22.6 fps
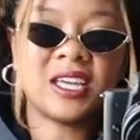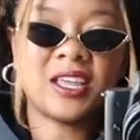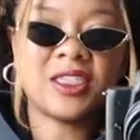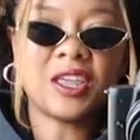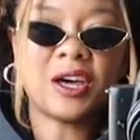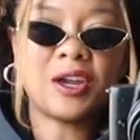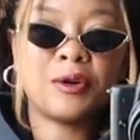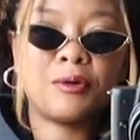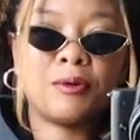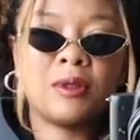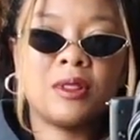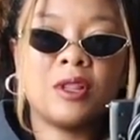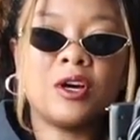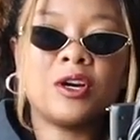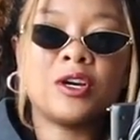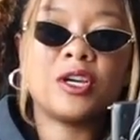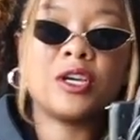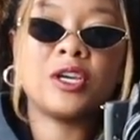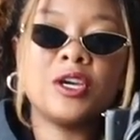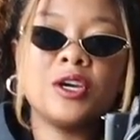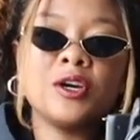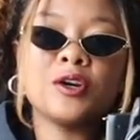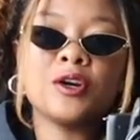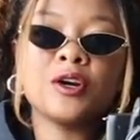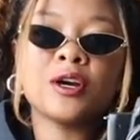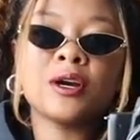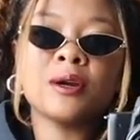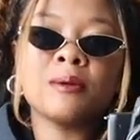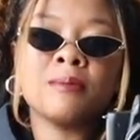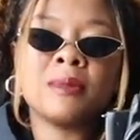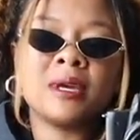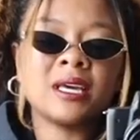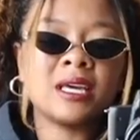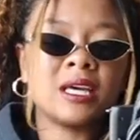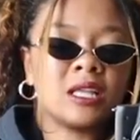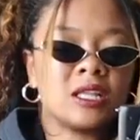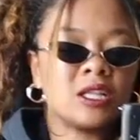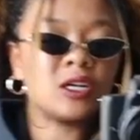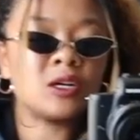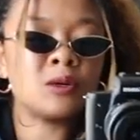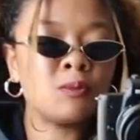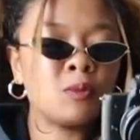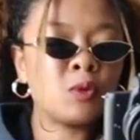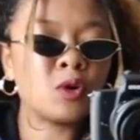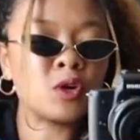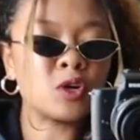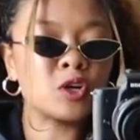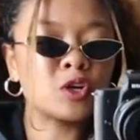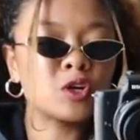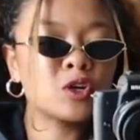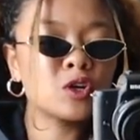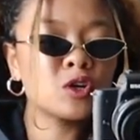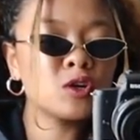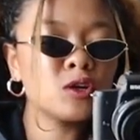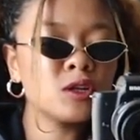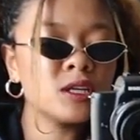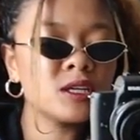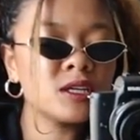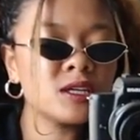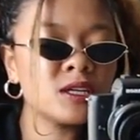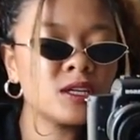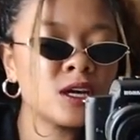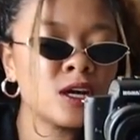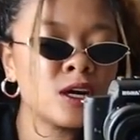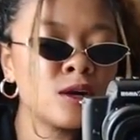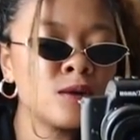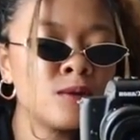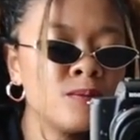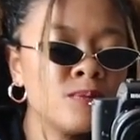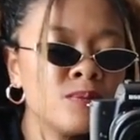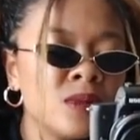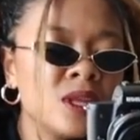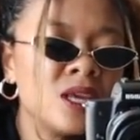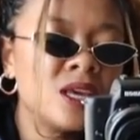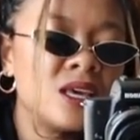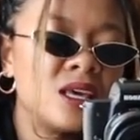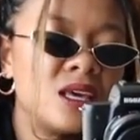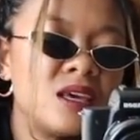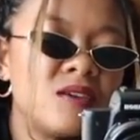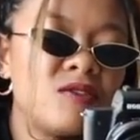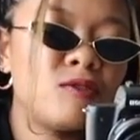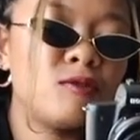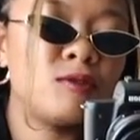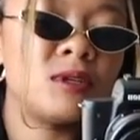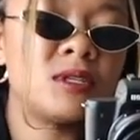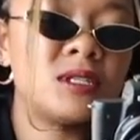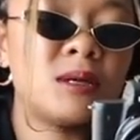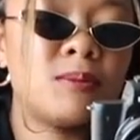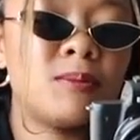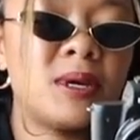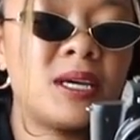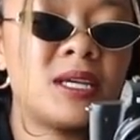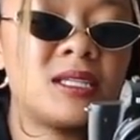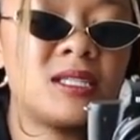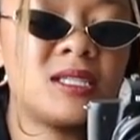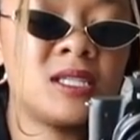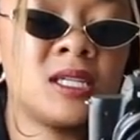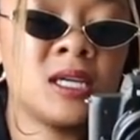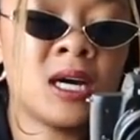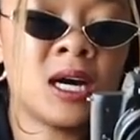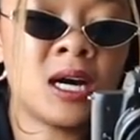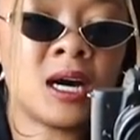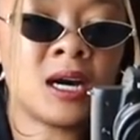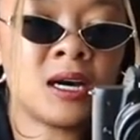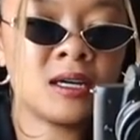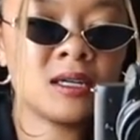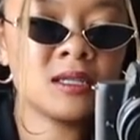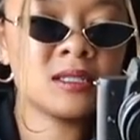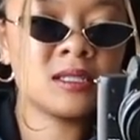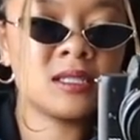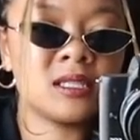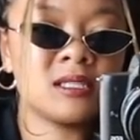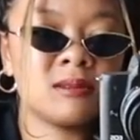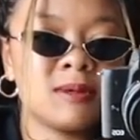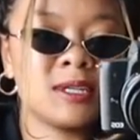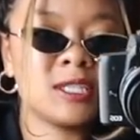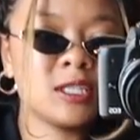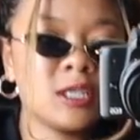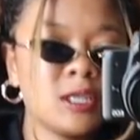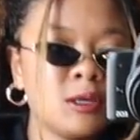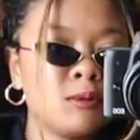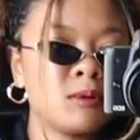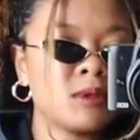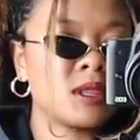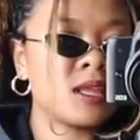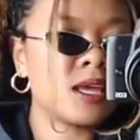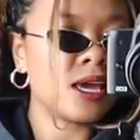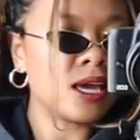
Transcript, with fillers: I thought it would look cuter, make it a little more girly, you know, if it was a bit tucked, especially with the